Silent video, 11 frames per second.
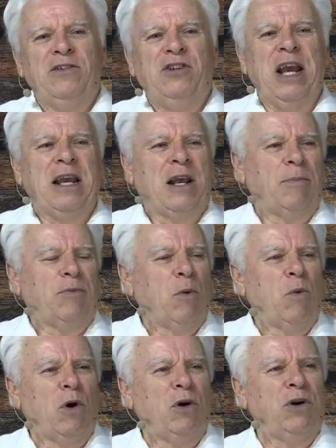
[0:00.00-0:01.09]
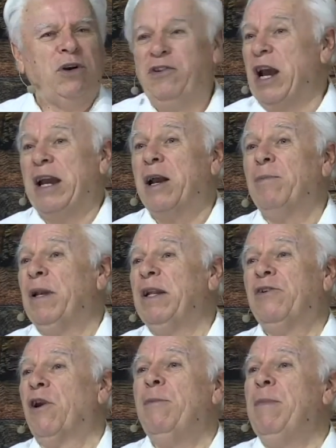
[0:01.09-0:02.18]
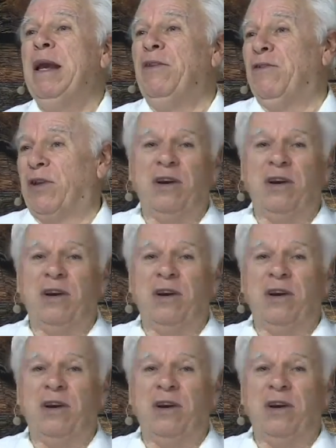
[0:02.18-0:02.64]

Jacob, the word Jacob literally means